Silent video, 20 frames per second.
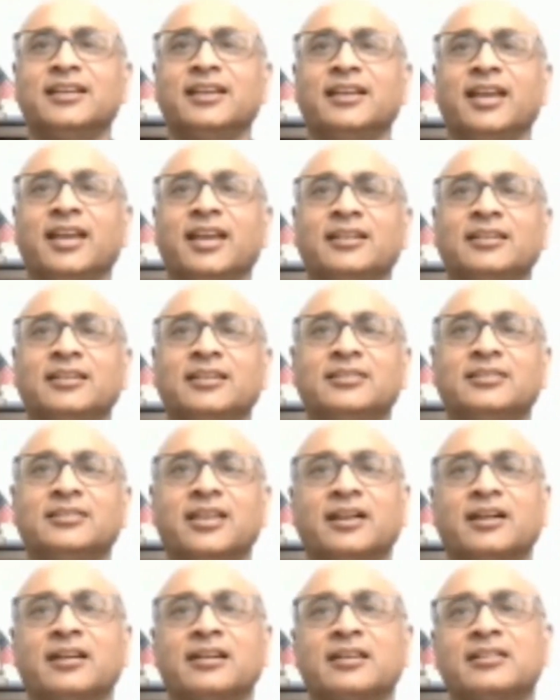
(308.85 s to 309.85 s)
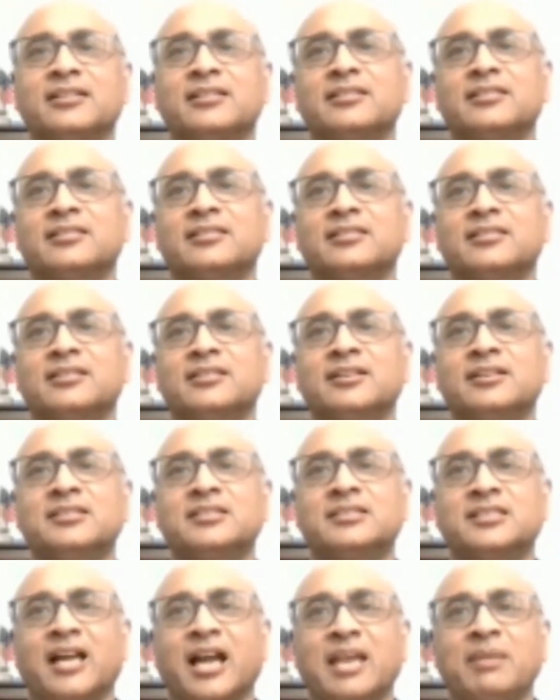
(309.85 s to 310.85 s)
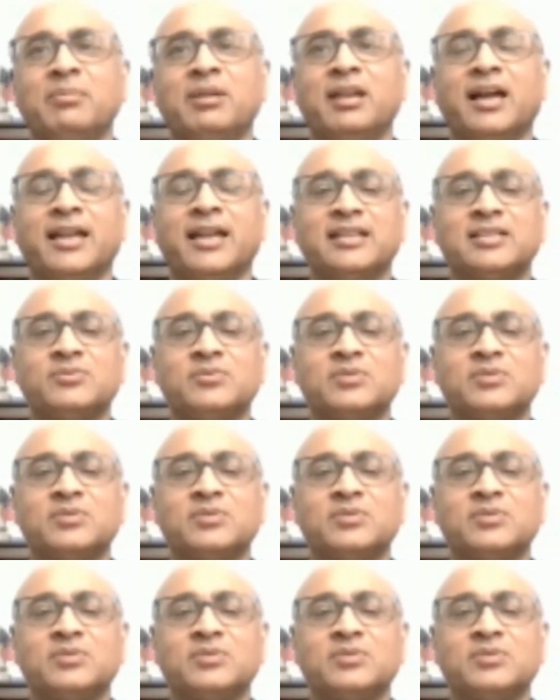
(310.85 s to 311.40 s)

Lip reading: And there are timelines